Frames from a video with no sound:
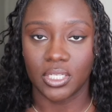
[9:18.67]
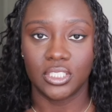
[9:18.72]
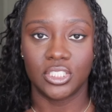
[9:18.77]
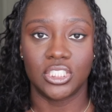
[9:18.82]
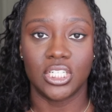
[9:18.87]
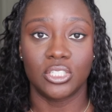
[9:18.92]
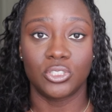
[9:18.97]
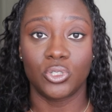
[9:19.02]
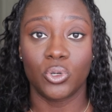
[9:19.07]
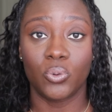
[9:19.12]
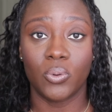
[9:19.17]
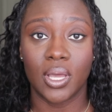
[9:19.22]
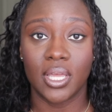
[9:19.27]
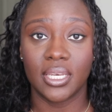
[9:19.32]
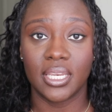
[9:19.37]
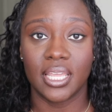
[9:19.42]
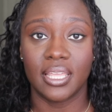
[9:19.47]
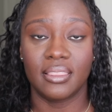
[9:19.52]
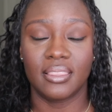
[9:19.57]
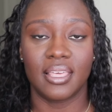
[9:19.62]
gentle
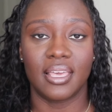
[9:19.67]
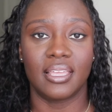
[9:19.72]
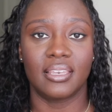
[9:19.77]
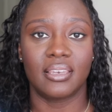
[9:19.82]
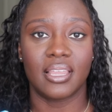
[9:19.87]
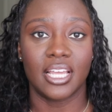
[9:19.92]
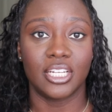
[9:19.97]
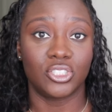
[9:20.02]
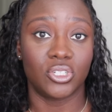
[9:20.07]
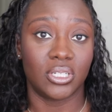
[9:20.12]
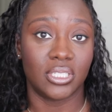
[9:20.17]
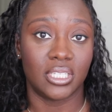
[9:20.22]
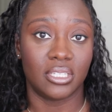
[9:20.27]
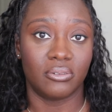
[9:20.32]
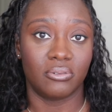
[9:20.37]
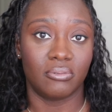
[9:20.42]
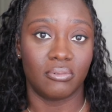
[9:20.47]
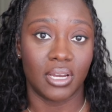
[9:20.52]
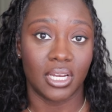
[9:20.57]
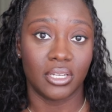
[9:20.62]
one, and then I tried
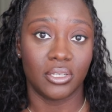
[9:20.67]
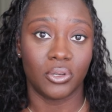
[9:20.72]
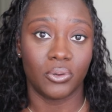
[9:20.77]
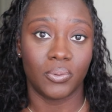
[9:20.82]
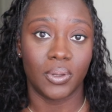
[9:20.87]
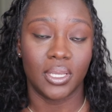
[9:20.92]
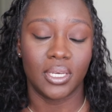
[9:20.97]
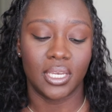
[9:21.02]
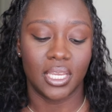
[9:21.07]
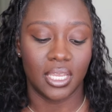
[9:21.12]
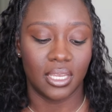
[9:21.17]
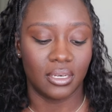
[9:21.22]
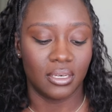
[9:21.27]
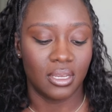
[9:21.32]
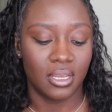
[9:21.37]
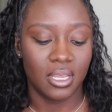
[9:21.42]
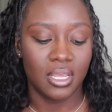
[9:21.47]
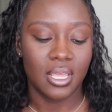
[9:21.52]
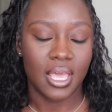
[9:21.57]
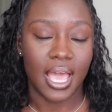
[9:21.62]
the regular one, and
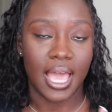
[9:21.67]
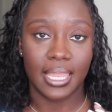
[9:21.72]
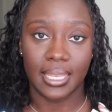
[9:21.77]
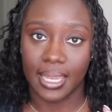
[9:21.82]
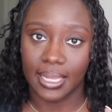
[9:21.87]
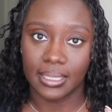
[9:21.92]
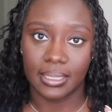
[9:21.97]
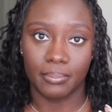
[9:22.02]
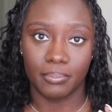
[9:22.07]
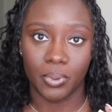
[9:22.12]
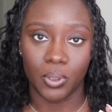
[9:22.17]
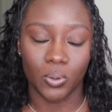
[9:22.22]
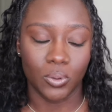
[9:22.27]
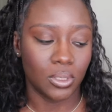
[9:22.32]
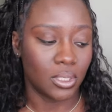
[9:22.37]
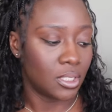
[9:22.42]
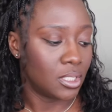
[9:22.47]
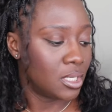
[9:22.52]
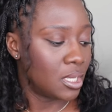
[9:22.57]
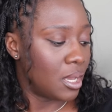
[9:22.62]
I like them both.